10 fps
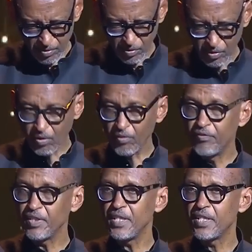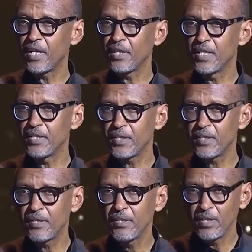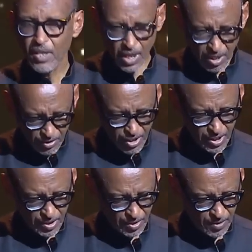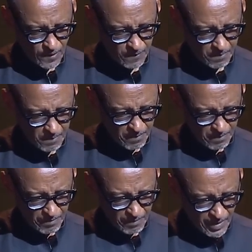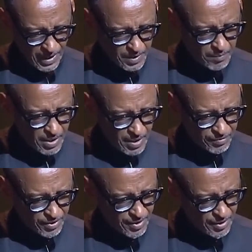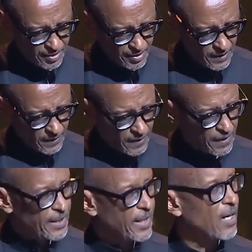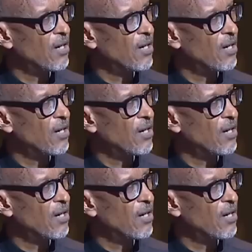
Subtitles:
of each other's cultures and beliefs in our